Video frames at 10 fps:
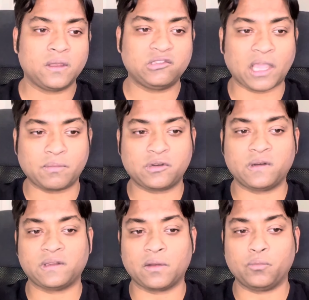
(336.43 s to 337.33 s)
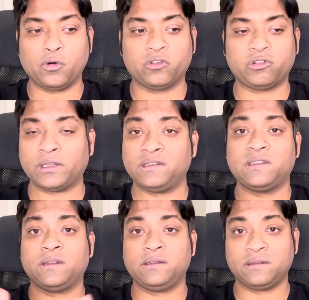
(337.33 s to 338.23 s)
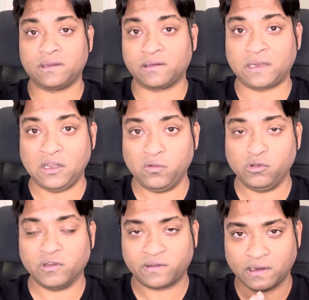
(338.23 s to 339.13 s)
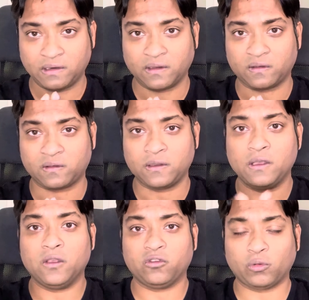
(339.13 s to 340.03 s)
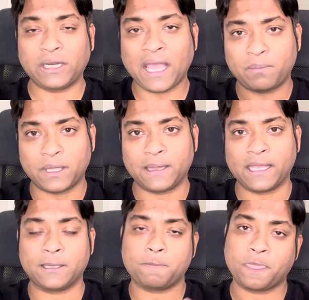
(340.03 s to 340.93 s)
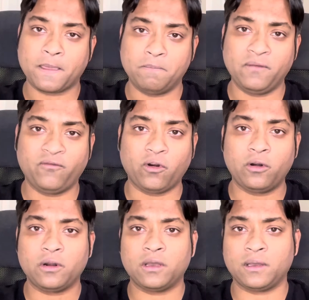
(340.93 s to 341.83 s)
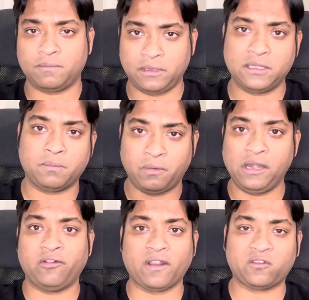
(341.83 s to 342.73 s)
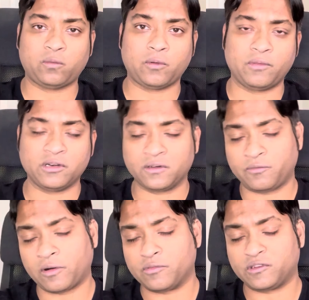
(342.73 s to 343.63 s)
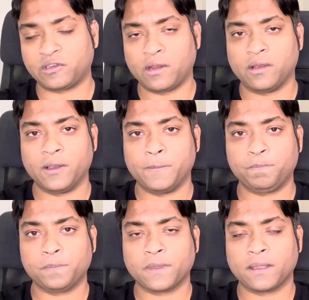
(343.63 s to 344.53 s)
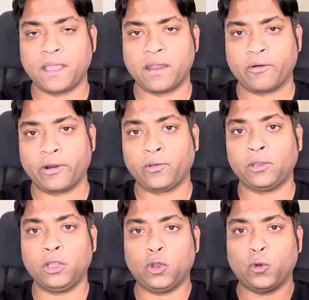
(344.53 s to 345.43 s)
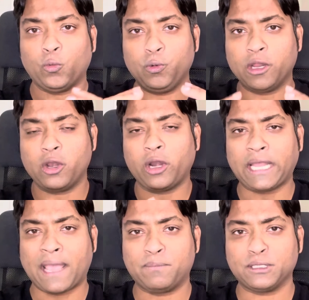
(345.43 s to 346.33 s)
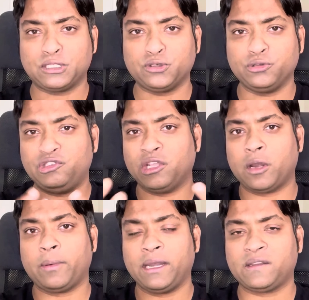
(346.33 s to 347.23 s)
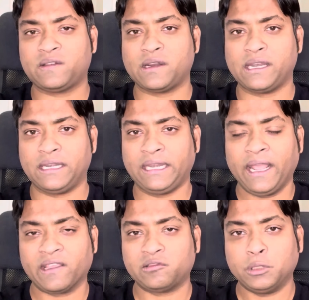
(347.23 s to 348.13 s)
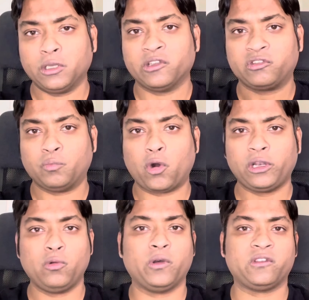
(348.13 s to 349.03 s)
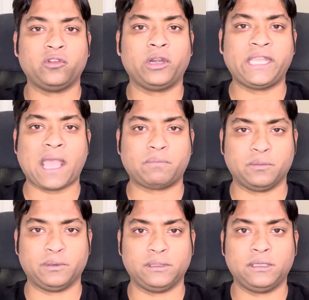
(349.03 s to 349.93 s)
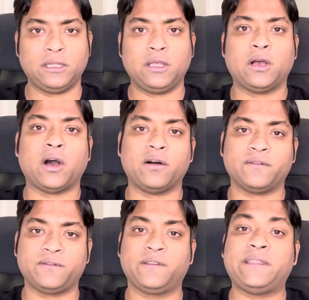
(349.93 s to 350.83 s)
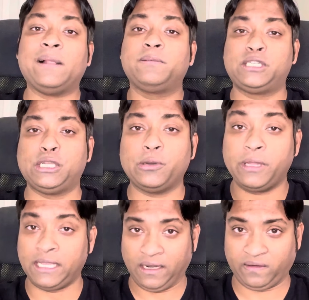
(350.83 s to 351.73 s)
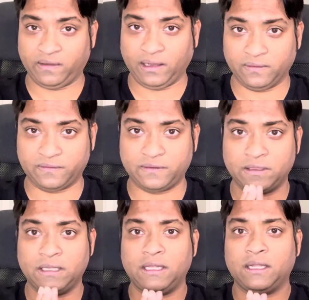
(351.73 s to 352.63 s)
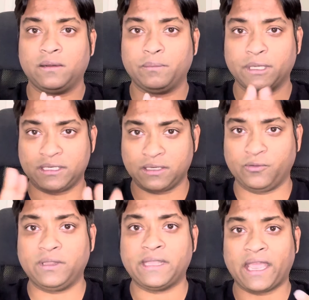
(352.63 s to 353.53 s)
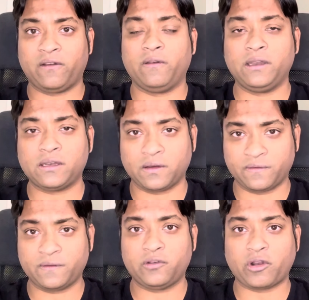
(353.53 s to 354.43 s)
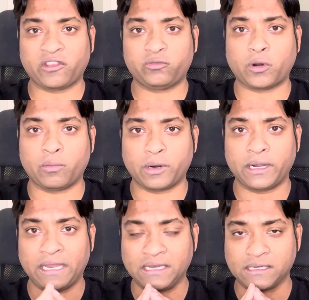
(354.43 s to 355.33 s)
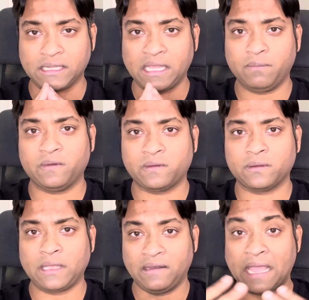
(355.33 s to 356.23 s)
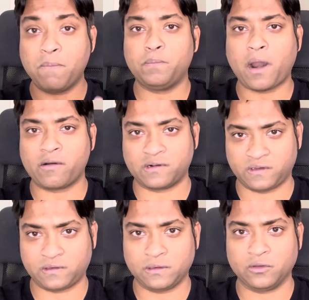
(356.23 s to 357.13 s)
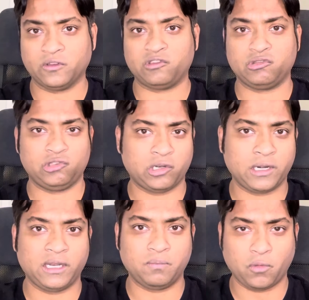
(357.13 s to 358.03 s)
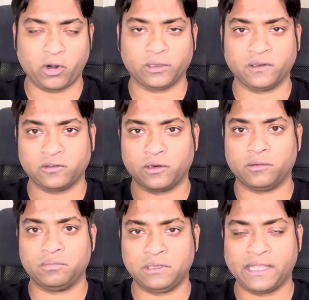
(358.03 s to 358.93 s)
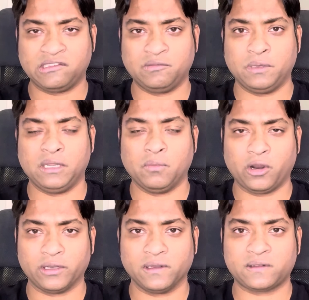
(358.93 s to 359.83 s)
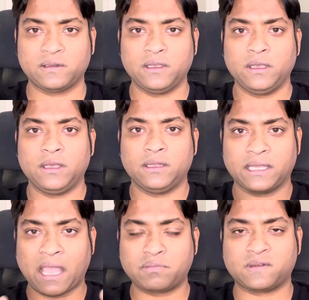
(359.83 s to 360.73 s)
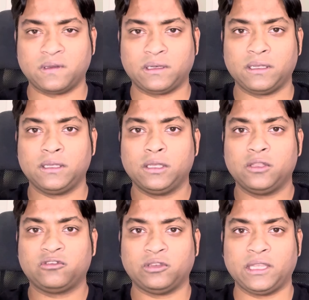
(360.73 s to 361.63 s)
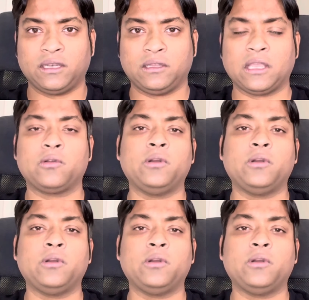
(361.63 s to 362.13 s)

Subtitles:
chapters, and books rather than just individual sentence. So what happened, like before in the pre-transformers era, we are not able to generate certain text because model was not capable of self-tuning itself. But with the advent of transformer, it empowers those generative models or like GPT models the capacity so that they could